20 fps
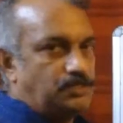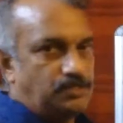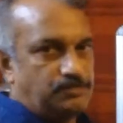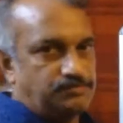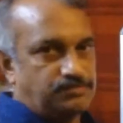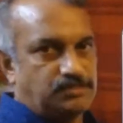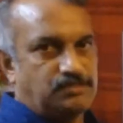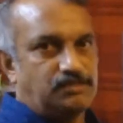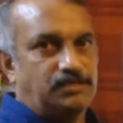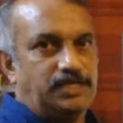
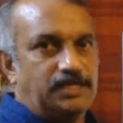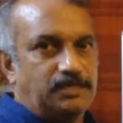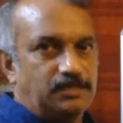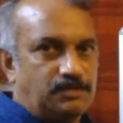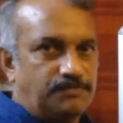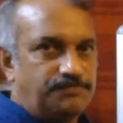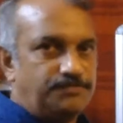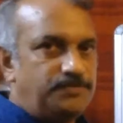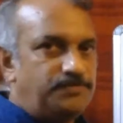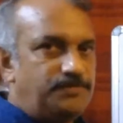of square
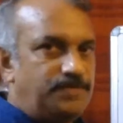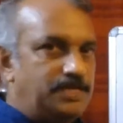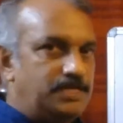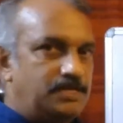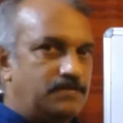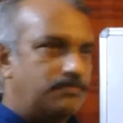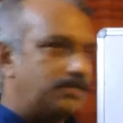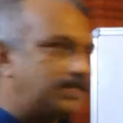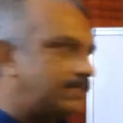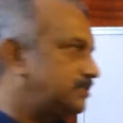of the
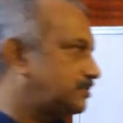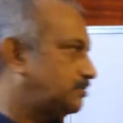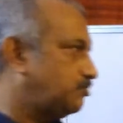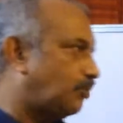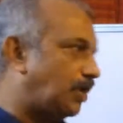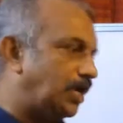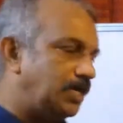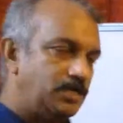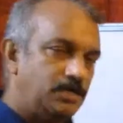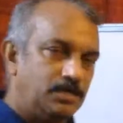variable is
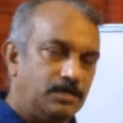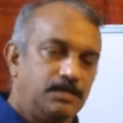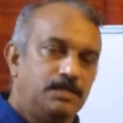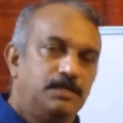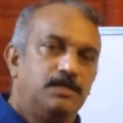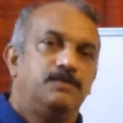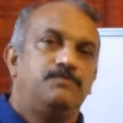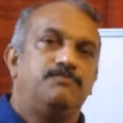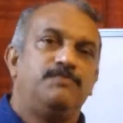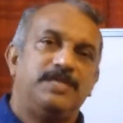1,
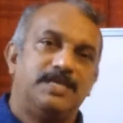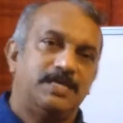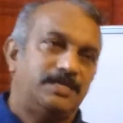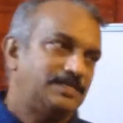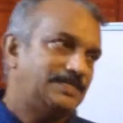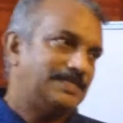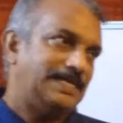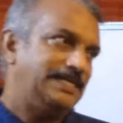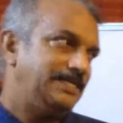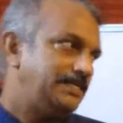we
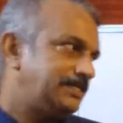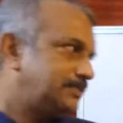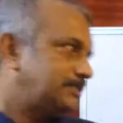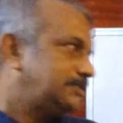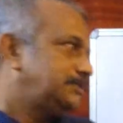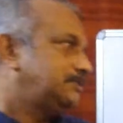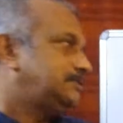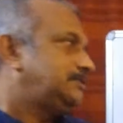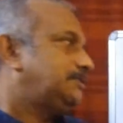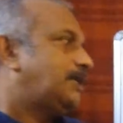can write
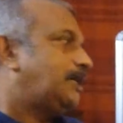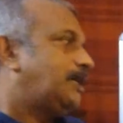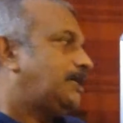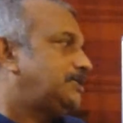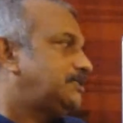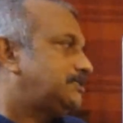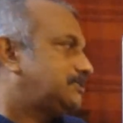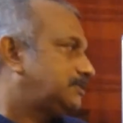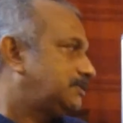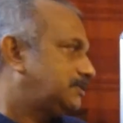the
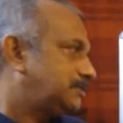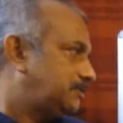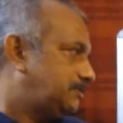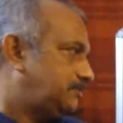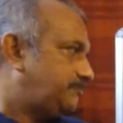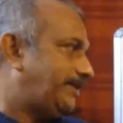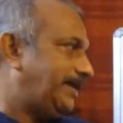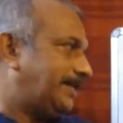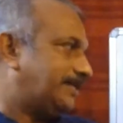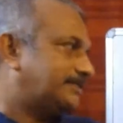answer
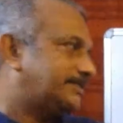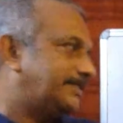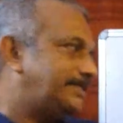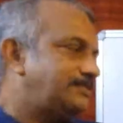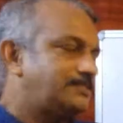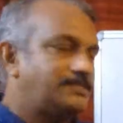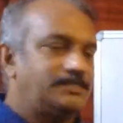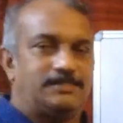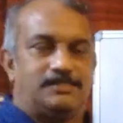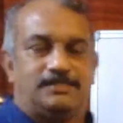
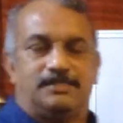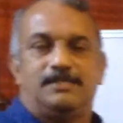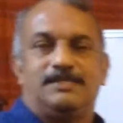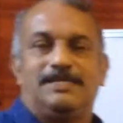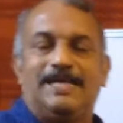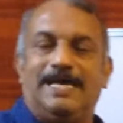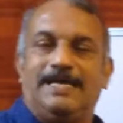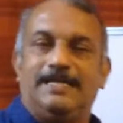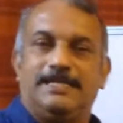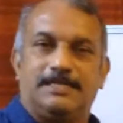factorization
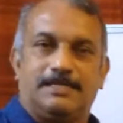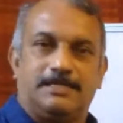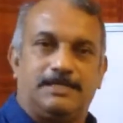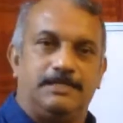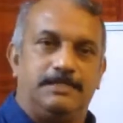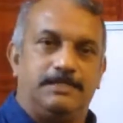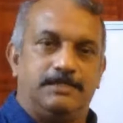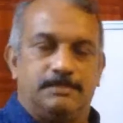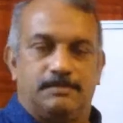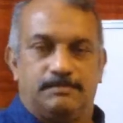
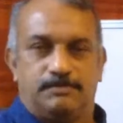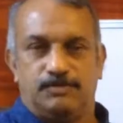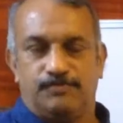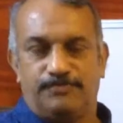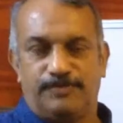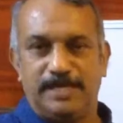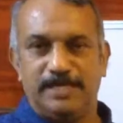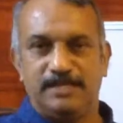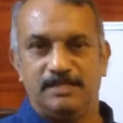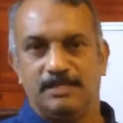directly. You
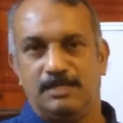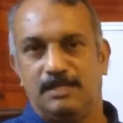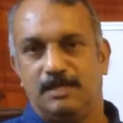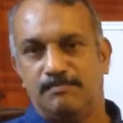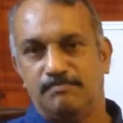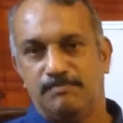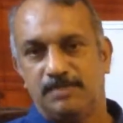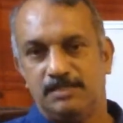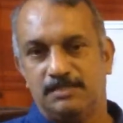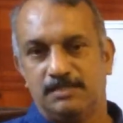find the
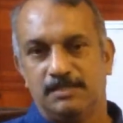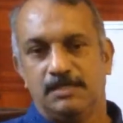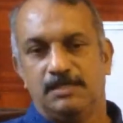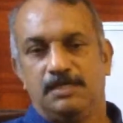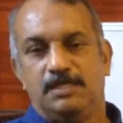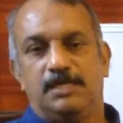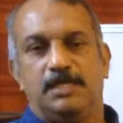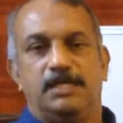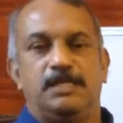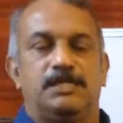numbers,
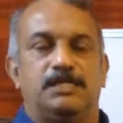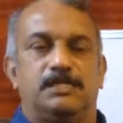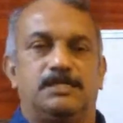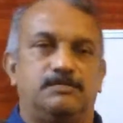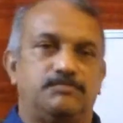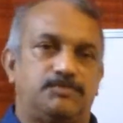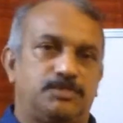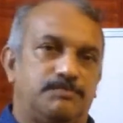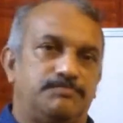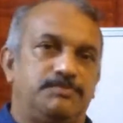in
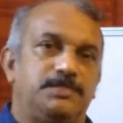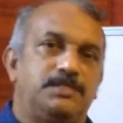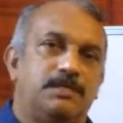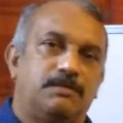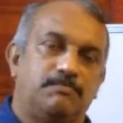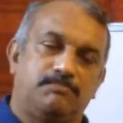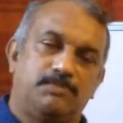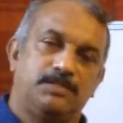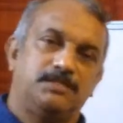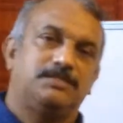terms of the
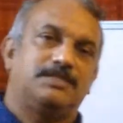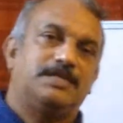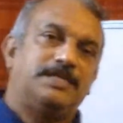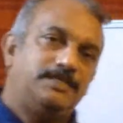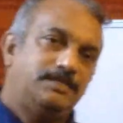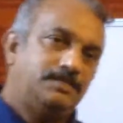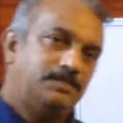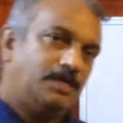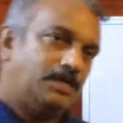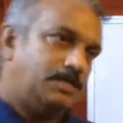numbers
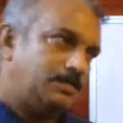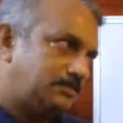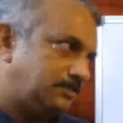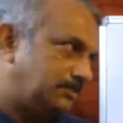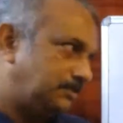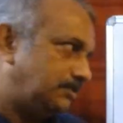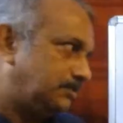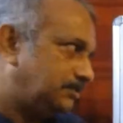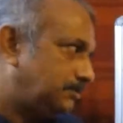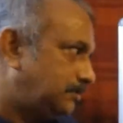write the
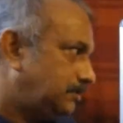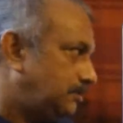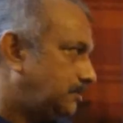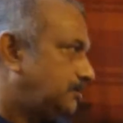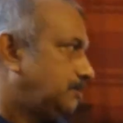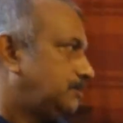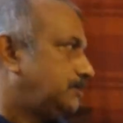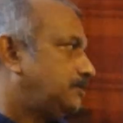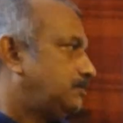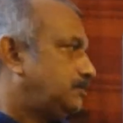answer.
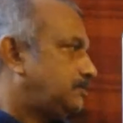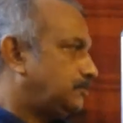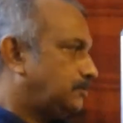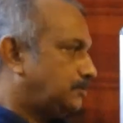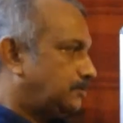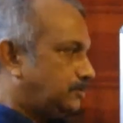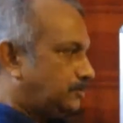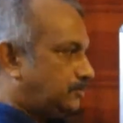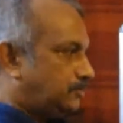So